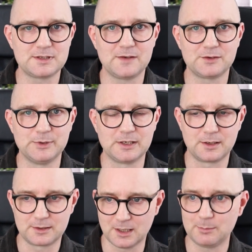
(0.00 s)
Allow
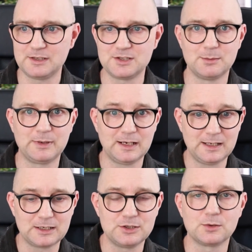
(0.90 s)
yourself to be
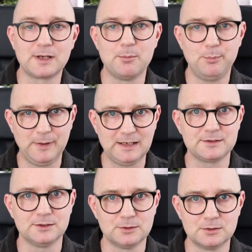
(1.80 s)
garbage at the beginning and you'll
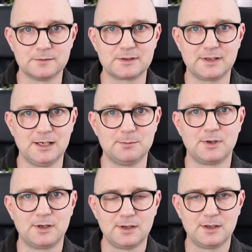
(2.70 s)
get better
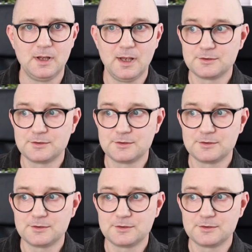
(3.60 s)
over time.